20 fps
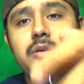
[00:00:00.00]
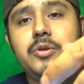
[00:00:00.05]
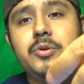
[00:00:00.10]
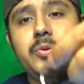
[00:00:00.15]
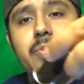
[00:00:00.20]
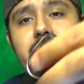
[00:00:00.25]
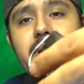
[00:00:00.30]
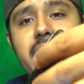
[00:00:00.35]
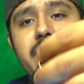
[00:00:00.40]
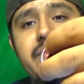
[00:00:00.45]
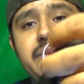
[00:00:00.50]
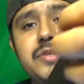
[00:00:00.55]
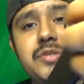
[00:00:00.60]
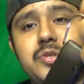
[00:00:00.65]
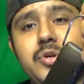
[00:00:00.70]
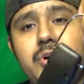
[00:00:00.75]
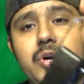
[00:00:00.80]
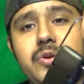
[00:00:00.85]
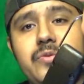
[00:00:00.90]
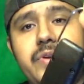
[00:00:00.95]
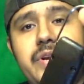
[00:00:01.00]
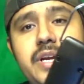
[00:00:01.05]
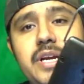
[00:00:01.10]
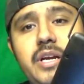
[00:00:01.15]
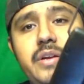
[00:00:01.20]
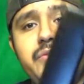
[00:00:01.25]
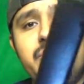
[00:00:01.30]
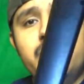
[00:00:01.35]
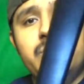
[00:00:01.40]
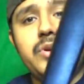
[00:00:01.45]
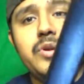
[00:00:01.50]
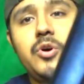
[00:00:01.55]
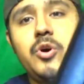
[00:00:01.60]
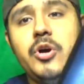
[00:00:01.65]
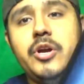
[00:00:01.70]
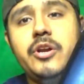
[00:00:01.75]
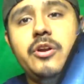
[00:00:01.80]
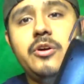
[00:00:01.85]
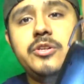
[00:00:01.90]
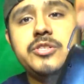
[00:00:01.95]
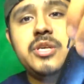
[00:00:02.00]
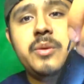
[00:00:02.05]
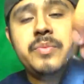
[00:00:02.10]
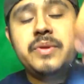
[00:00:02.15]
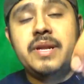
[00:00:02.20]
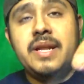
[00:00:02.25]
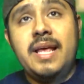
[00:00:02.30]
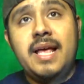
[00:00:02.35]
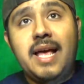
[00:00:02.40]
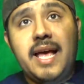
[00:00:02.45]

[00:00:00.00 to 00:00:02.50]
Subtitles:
You have this hook right here if you want to hook it on something.